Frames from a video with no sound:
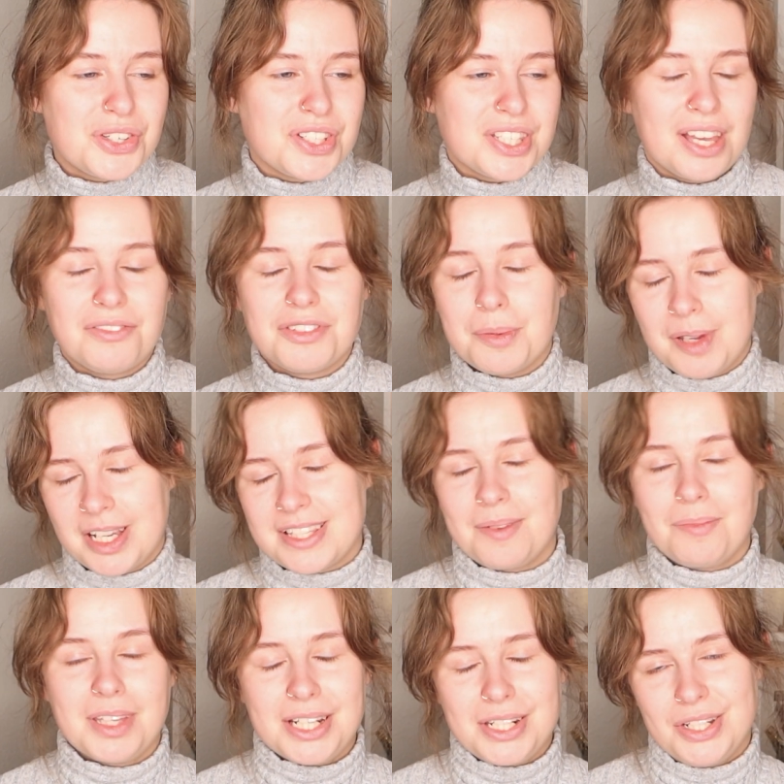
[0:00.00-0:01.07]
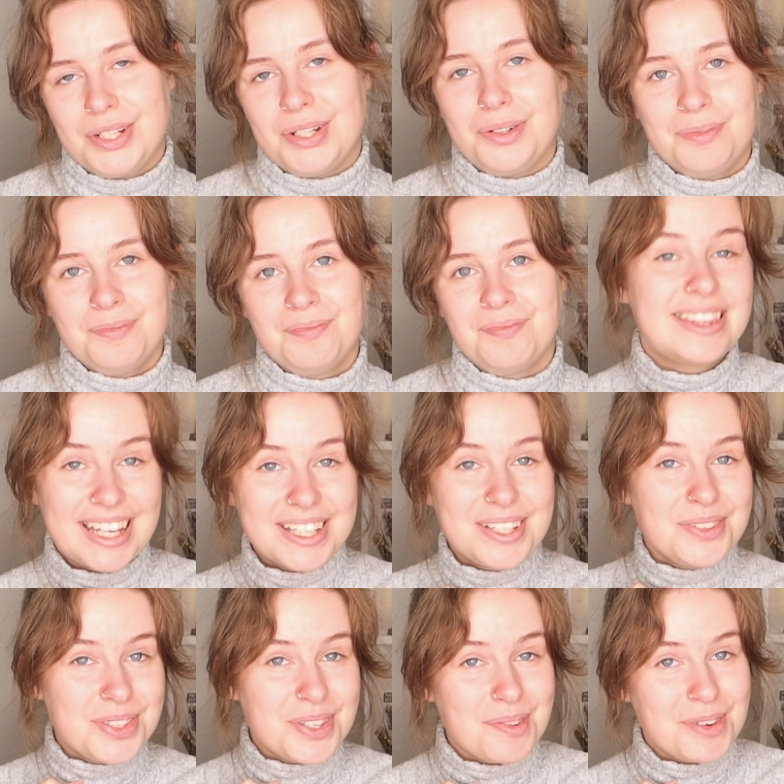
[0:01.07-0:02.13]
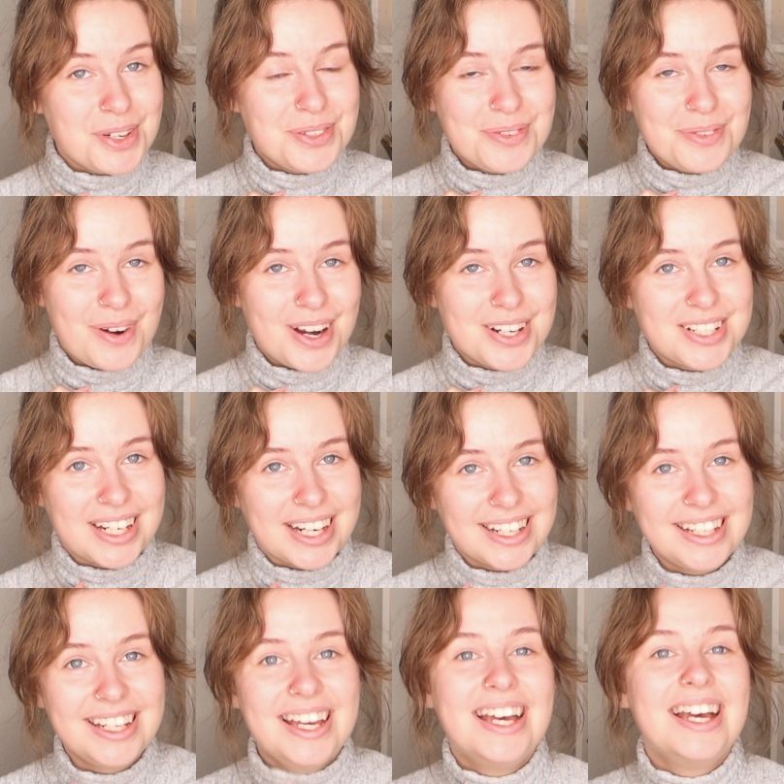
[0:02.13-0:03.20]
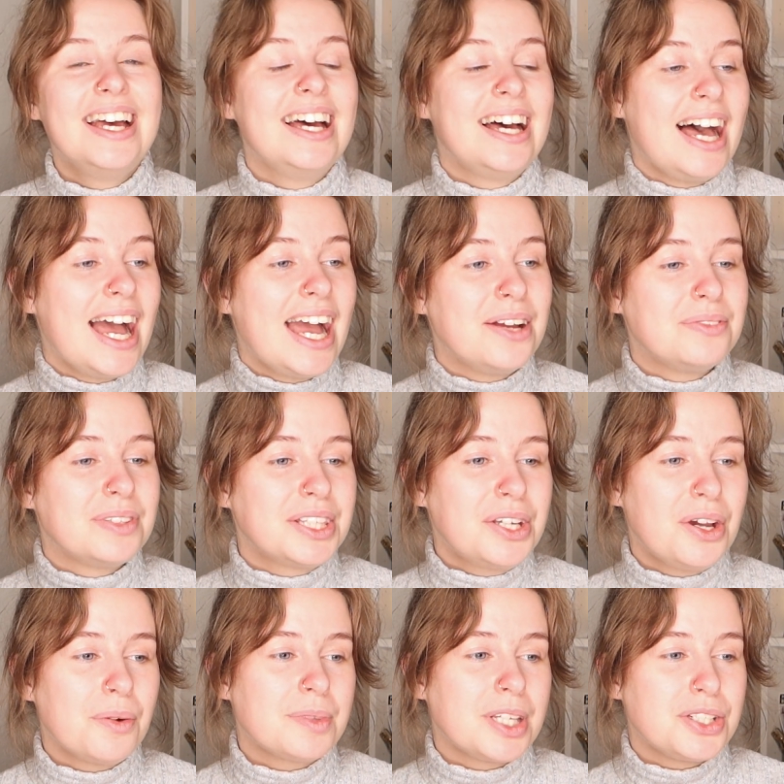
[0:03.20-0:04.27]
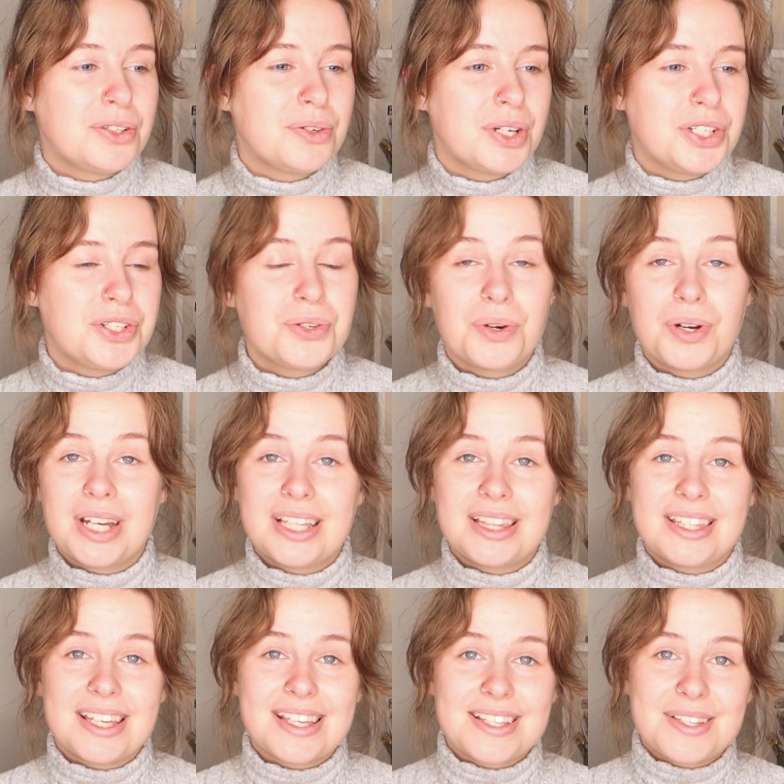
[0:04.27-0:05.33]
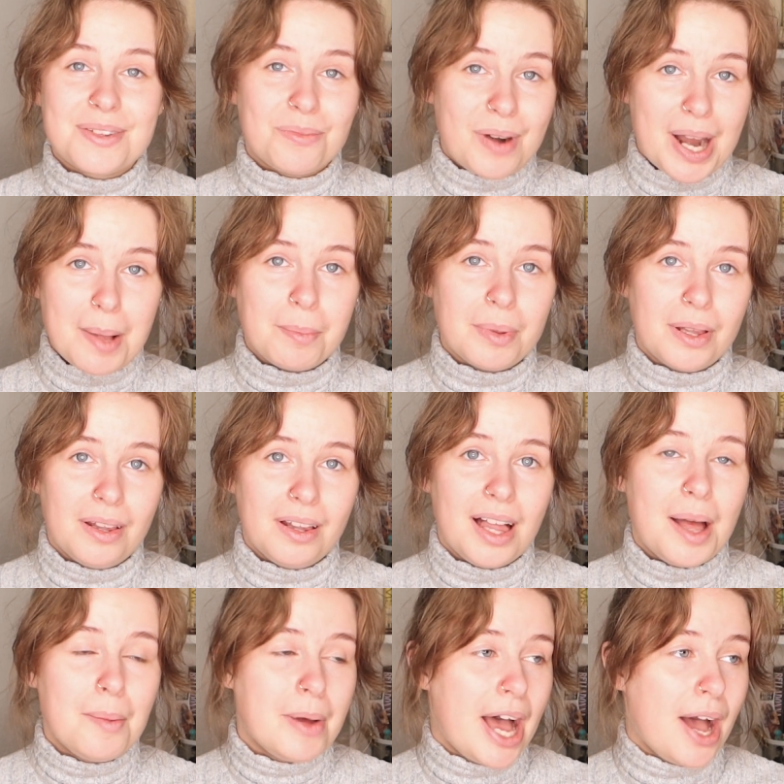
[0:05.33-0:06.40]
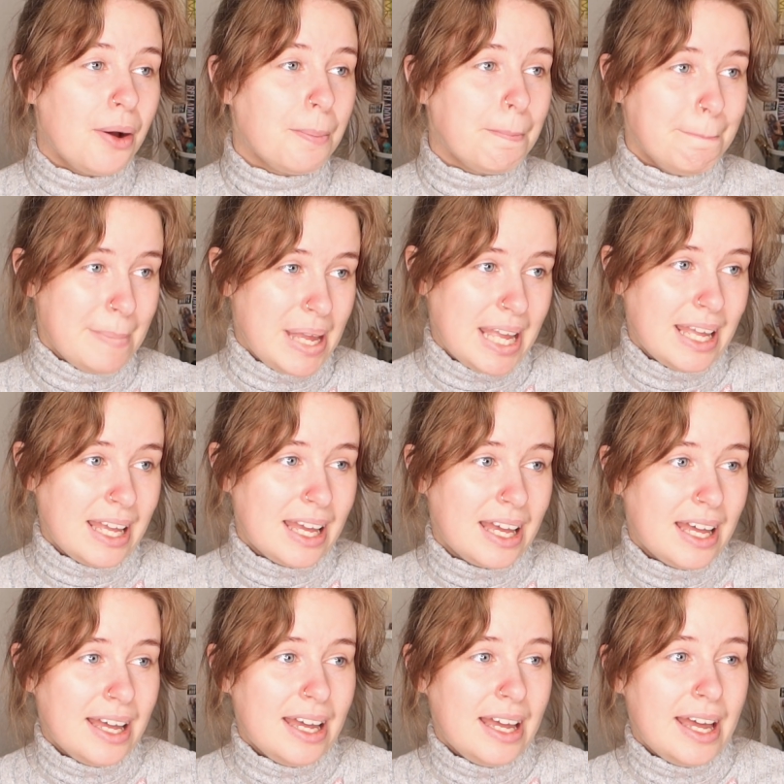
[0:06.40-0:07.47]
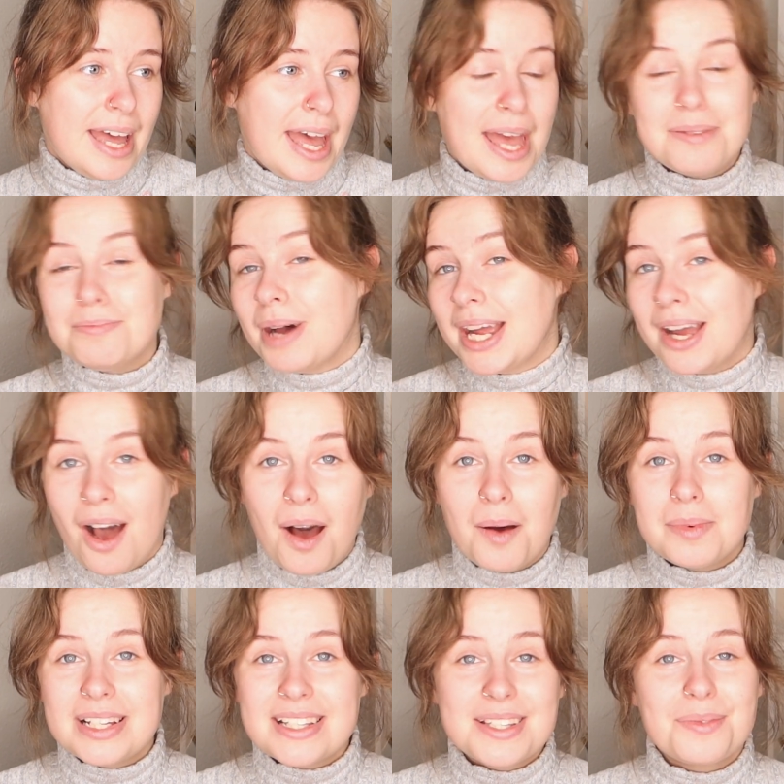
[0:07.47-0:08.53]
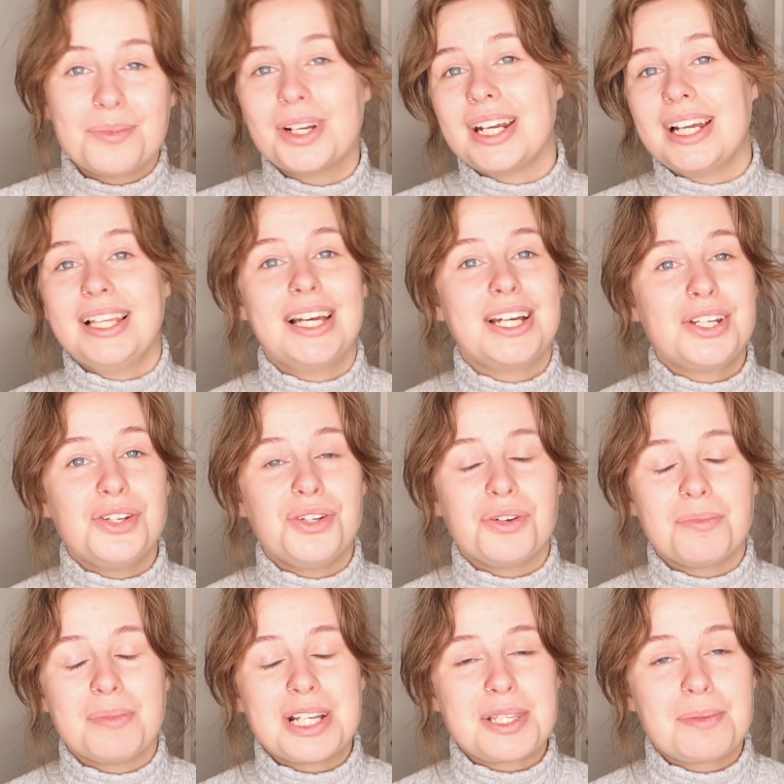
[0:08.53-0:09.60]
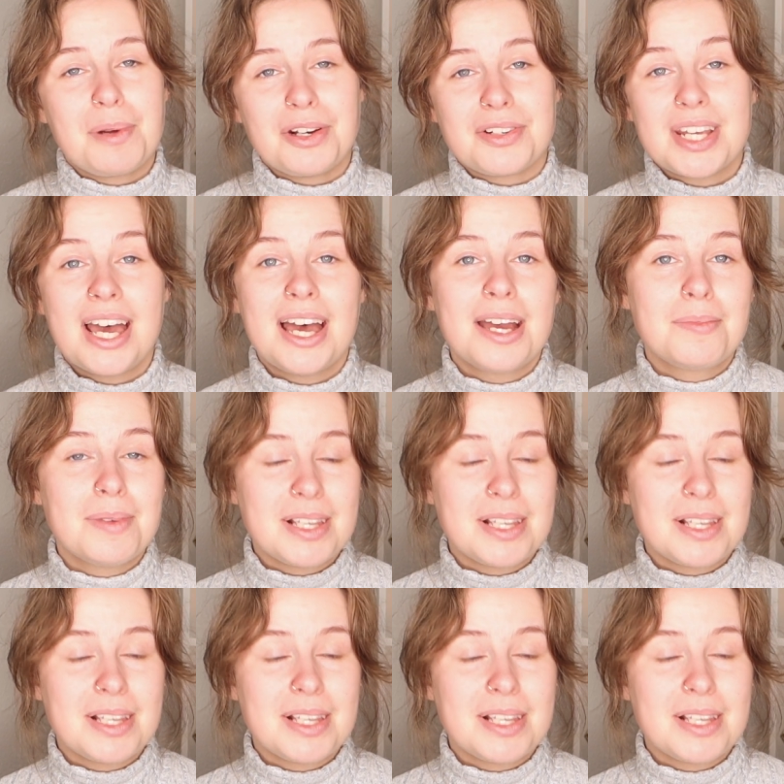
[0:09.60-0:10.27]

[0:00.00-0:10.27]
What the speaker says: yourself to pick something to do. Thank you so much for watching. I really hope that you enjoyed this ramble about me and my hobbies and what I like to do in my spare time